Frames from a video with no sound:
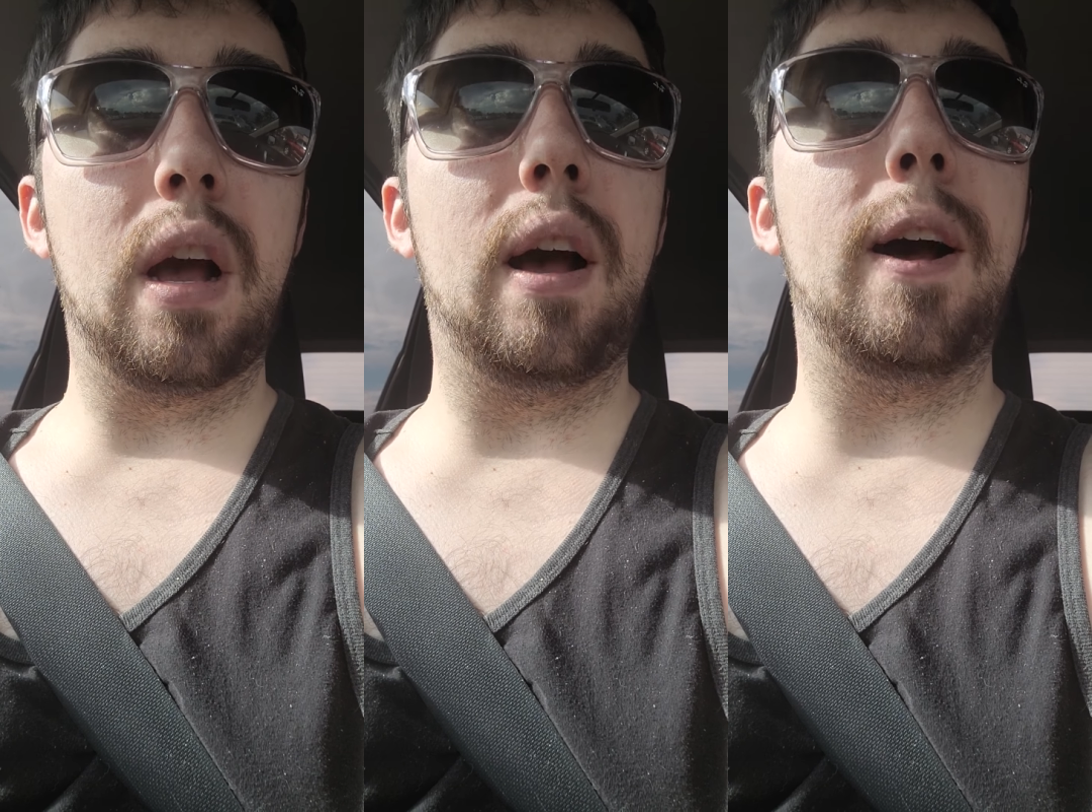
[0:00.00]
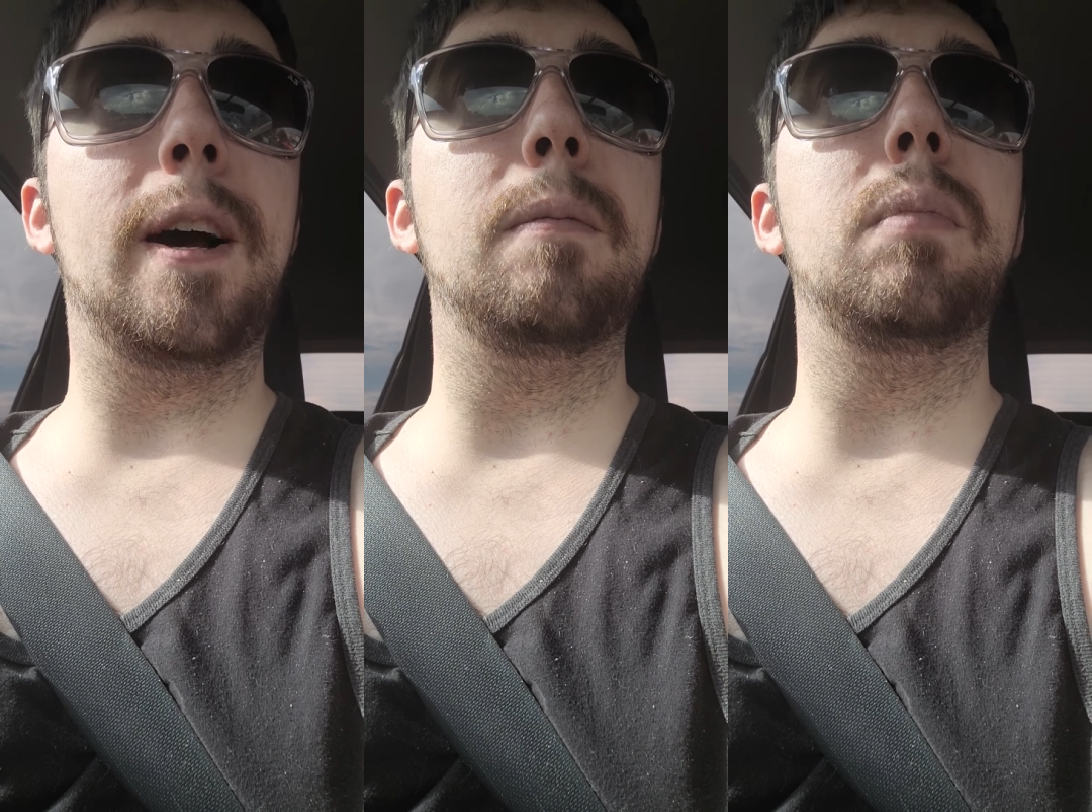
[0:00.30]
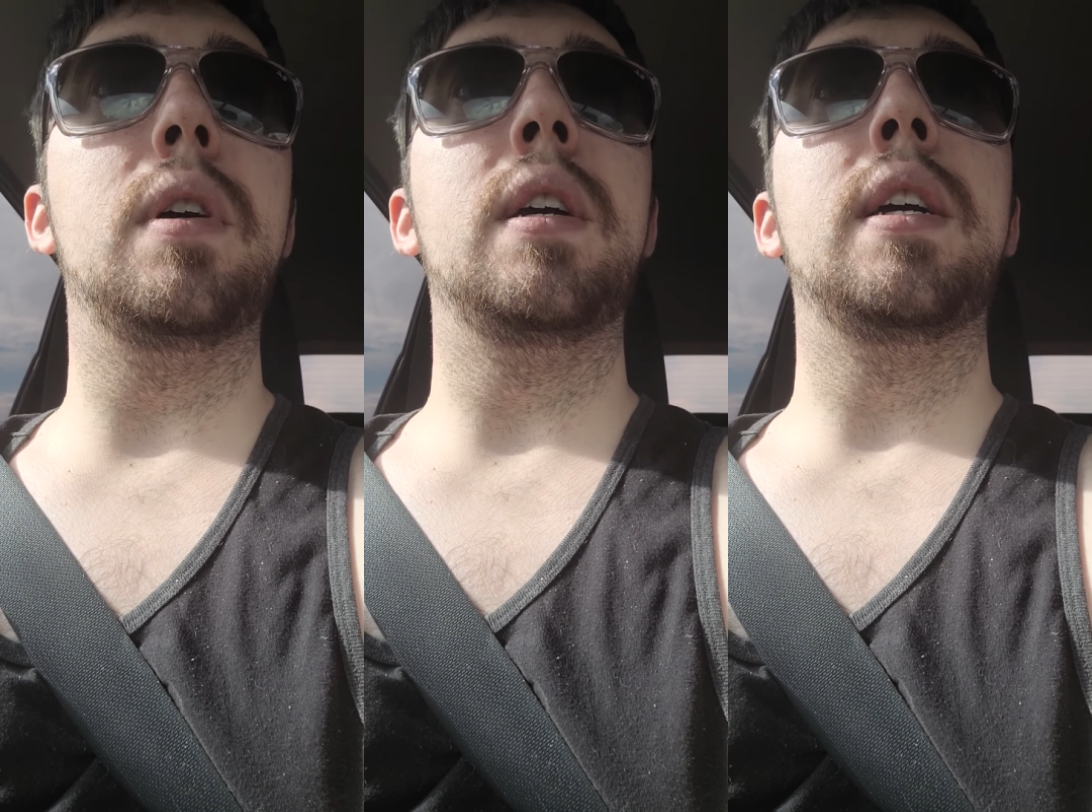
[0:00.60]
Um,
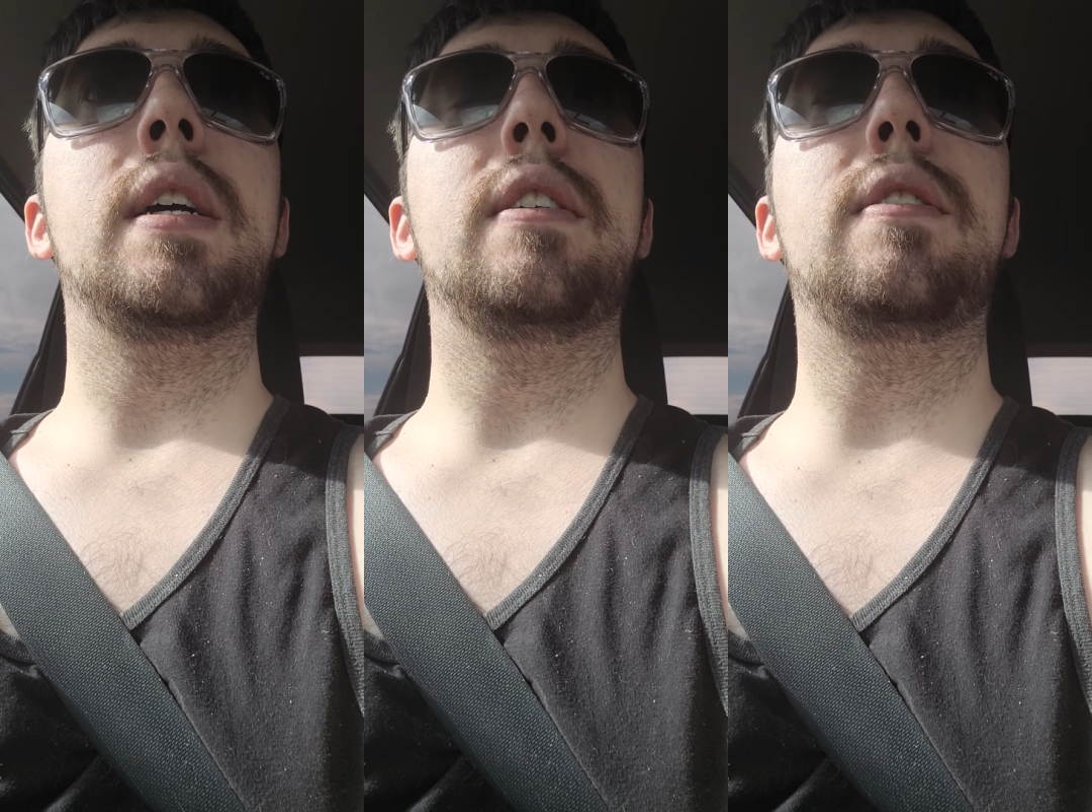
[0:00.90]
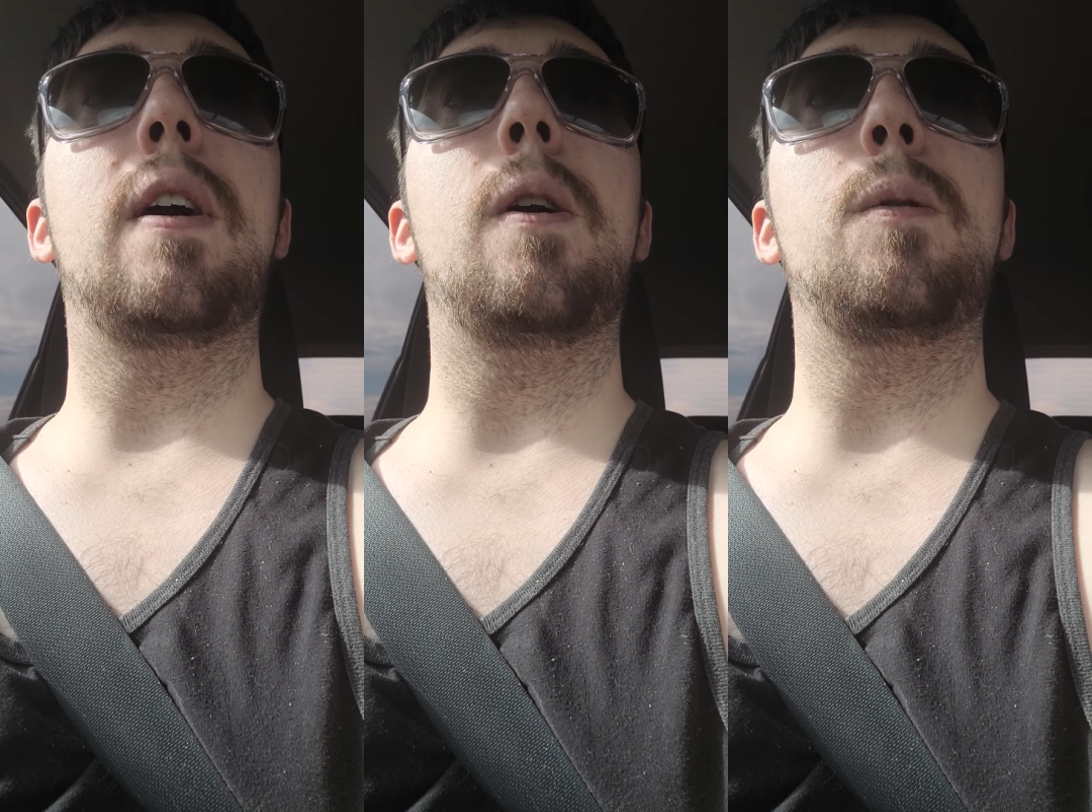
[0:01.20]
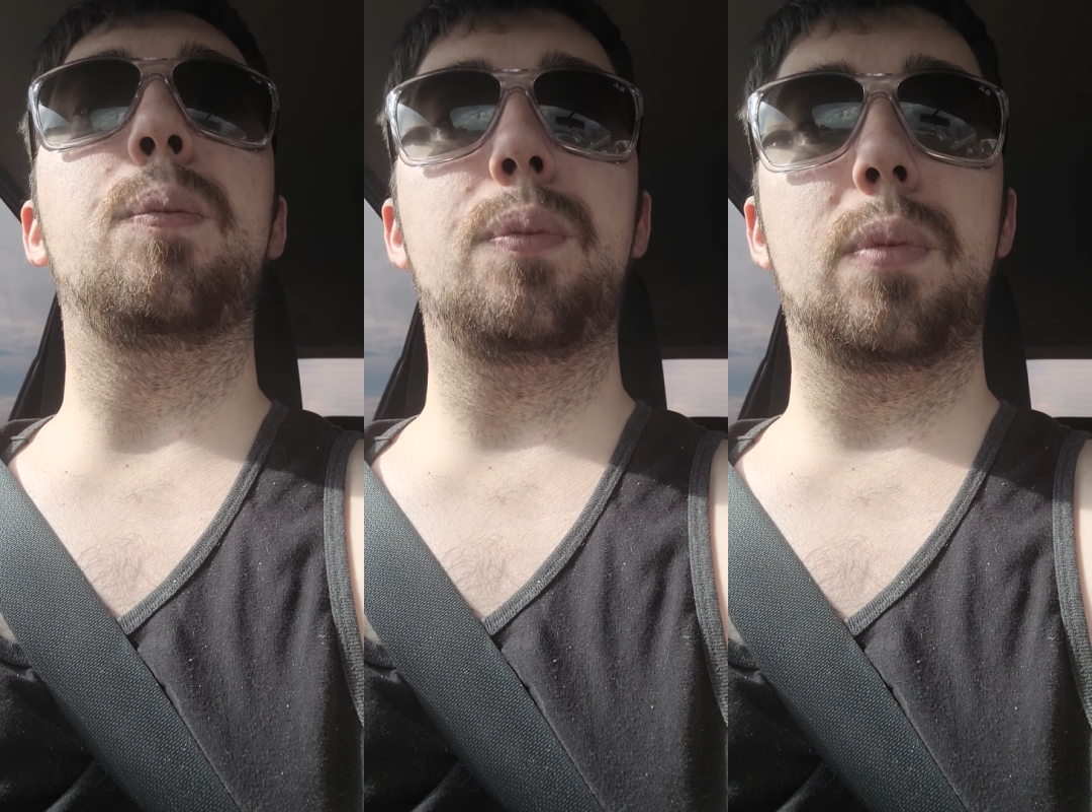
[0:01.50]
so